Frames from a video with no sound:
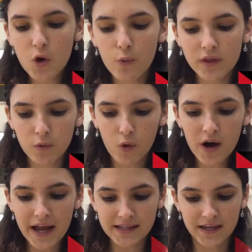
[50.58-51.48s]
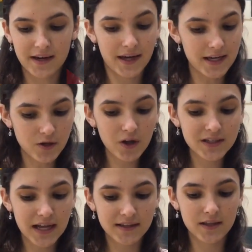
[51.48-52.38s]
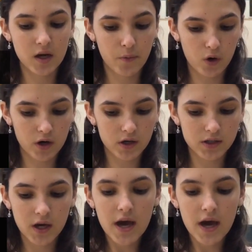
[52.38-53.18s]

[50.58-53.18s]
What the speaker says: When the war ended, Israel extended their borders,